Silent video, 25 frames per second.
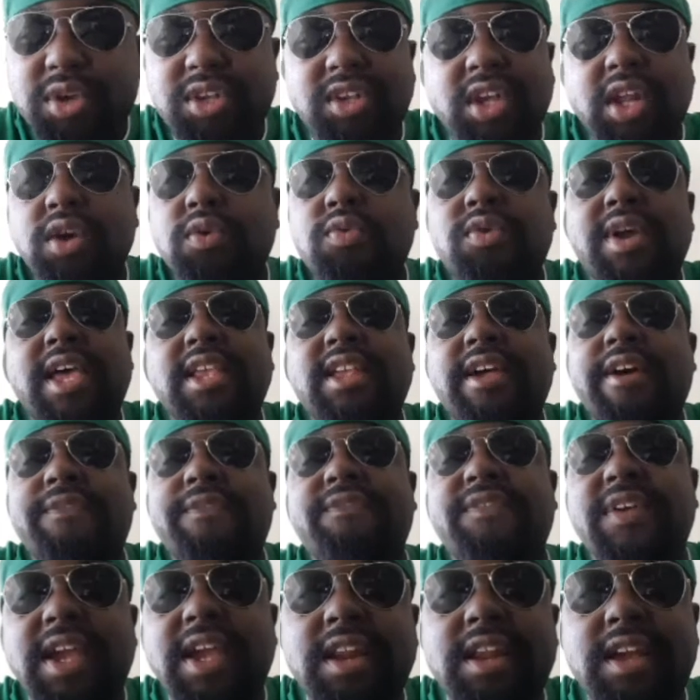Because I don't like
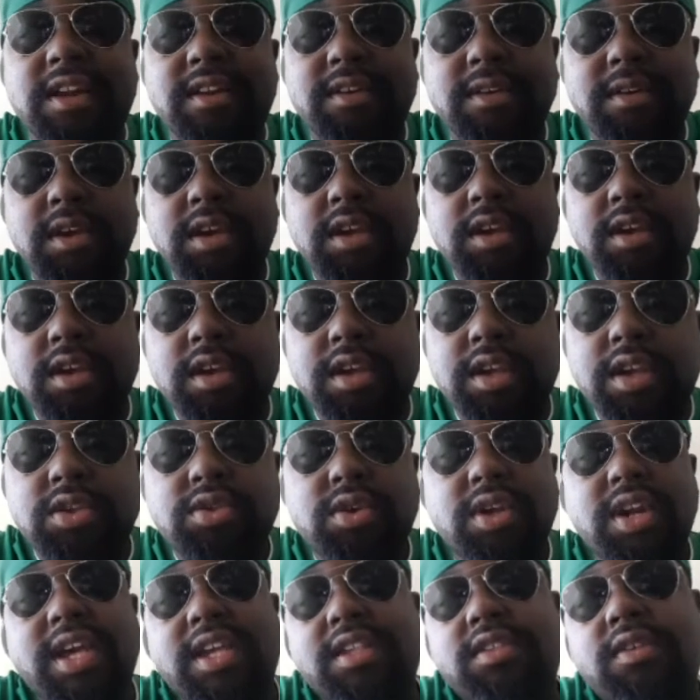that feeling.
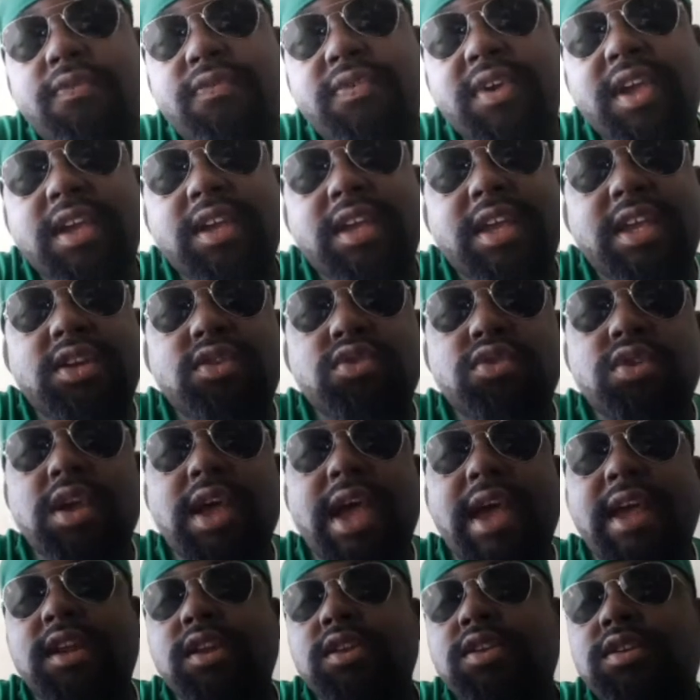So that's the thing.
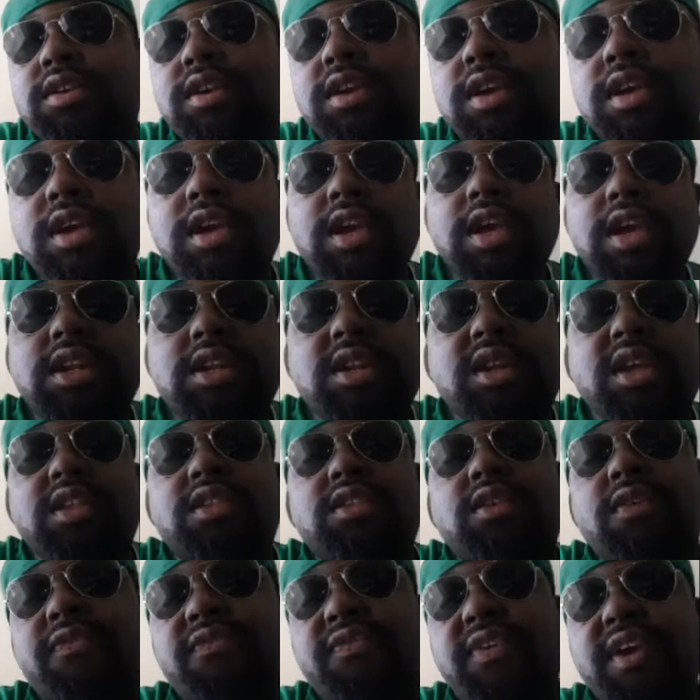And
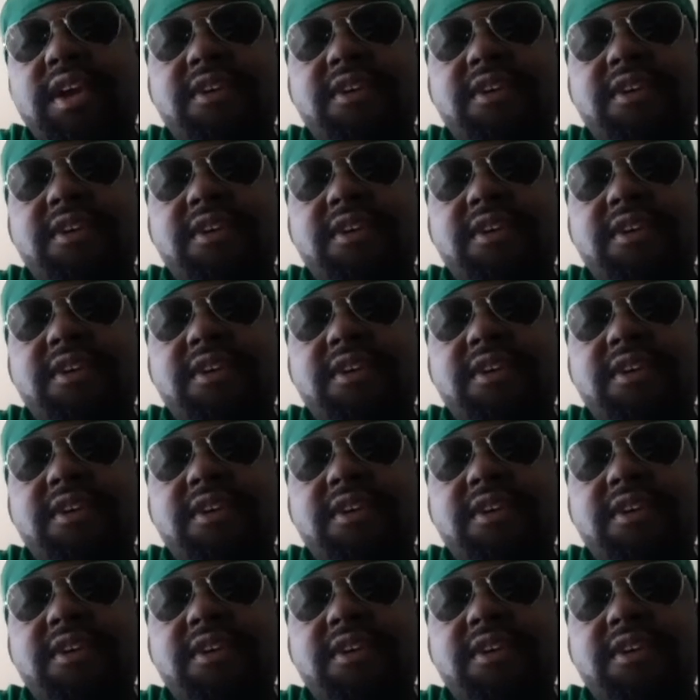there's the